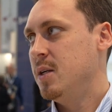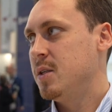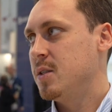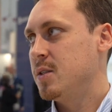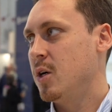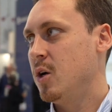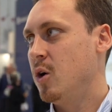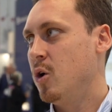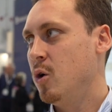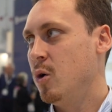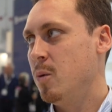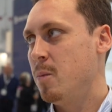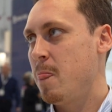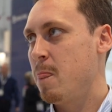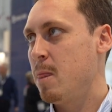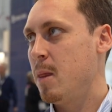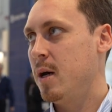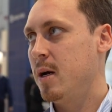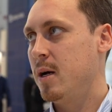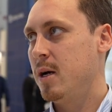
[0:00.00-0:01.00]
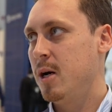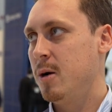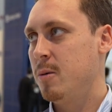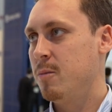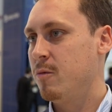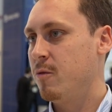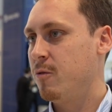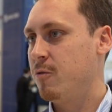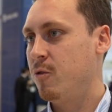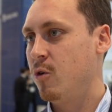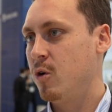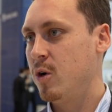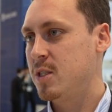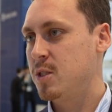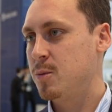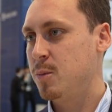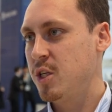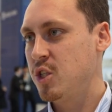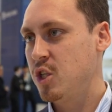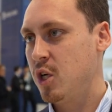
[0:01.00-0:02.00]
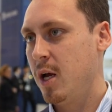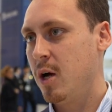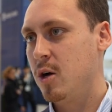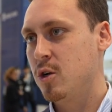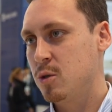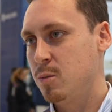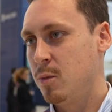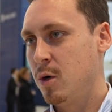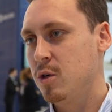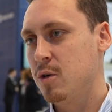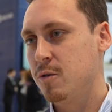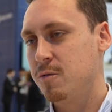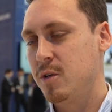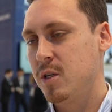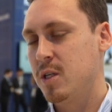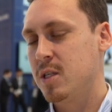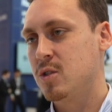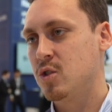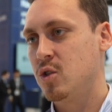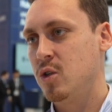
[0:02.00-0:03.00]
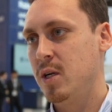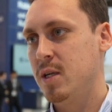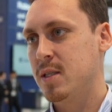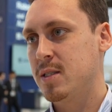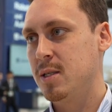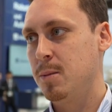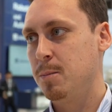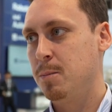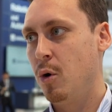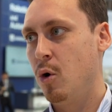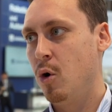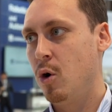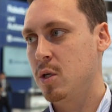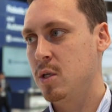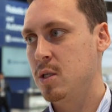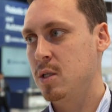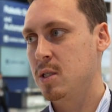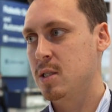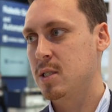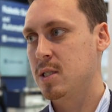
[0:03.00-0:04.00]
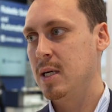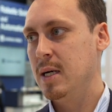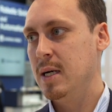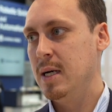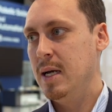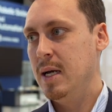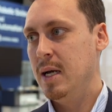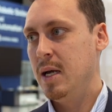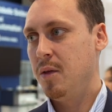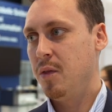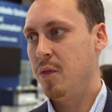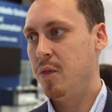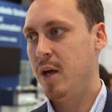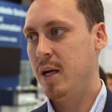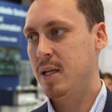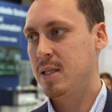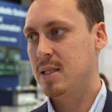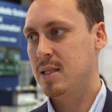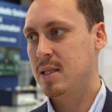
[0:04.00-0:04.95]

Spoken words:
So for especially automotive industry, it's important that